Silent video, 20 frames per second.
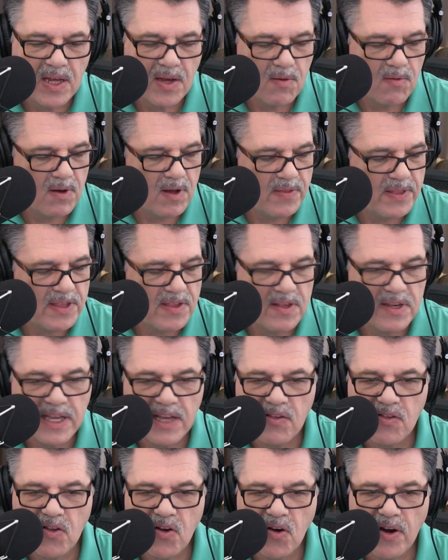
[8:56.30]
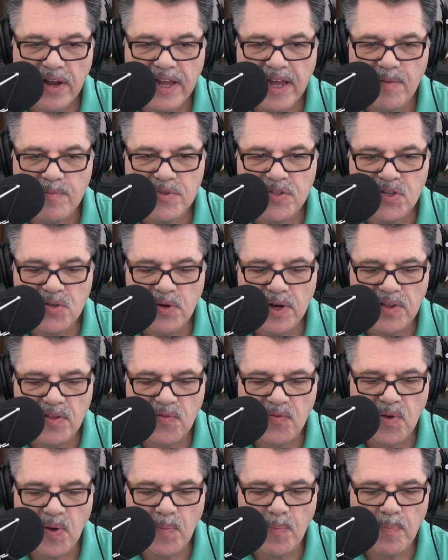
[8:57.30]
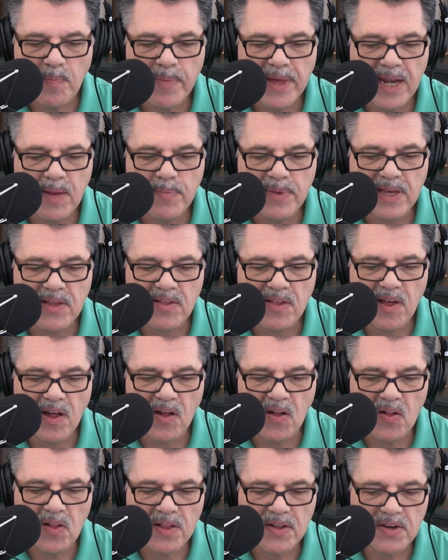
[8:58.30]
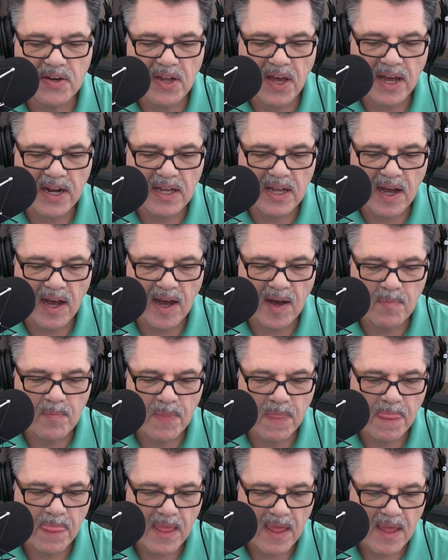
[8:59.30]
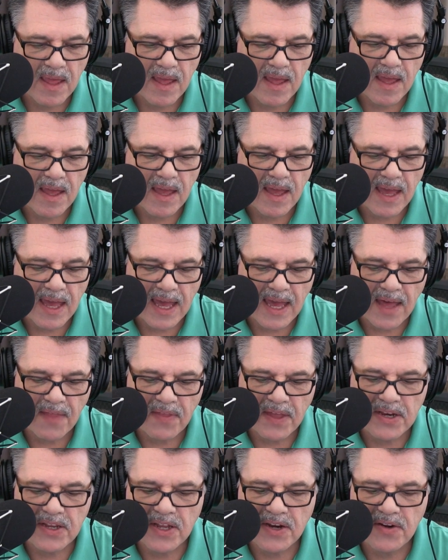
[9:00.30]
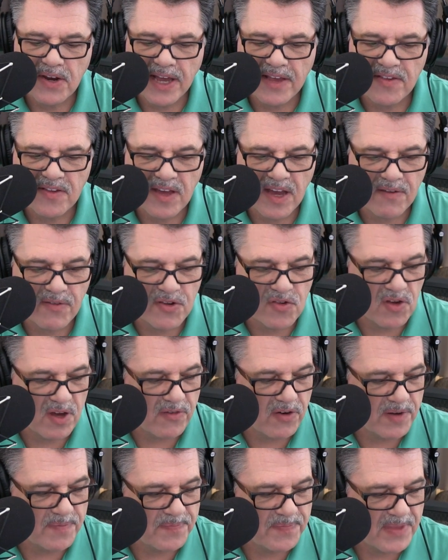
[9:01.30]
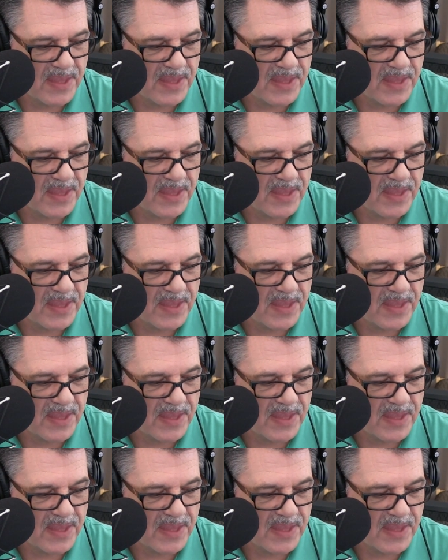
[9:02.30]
Well, this next story comes to us from petapixel.com, and they did a ah. nice coverage of it.